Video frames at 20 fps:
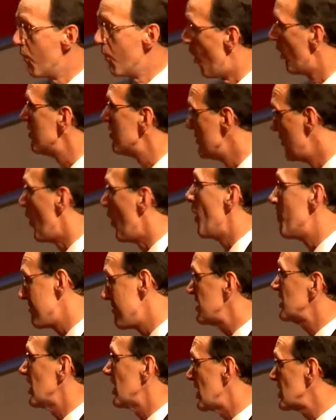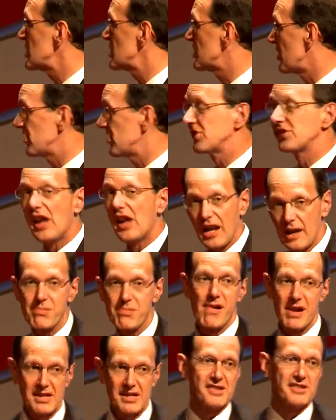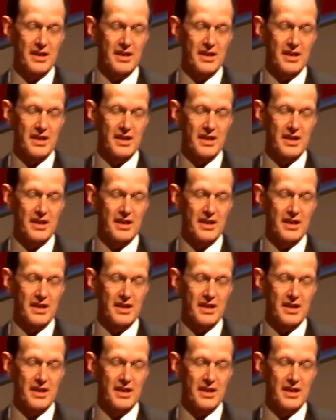more and more British to celebrate